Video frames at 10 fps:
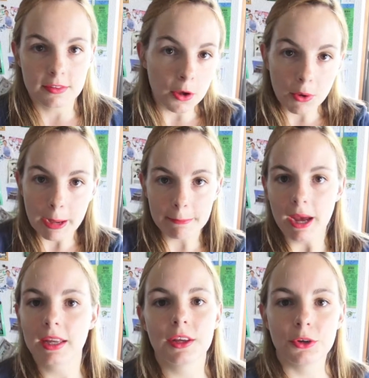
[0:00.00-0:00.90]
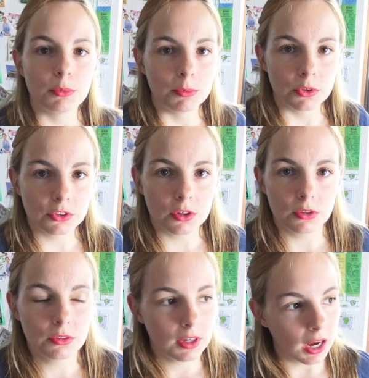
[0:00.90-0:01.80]
So I'm back in
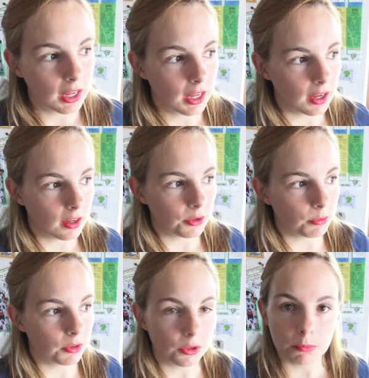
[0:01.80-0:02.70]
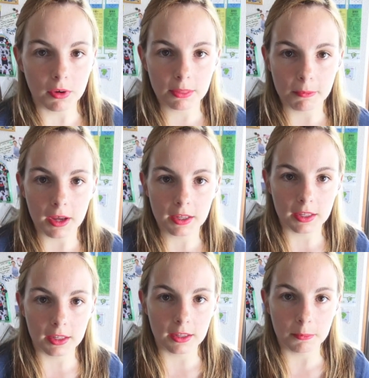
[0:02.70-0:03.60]
Kumamoto. I had a really good month
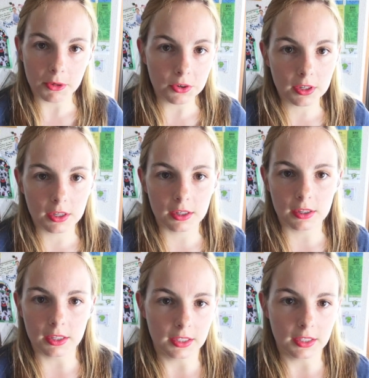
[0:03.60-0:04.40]
back in America,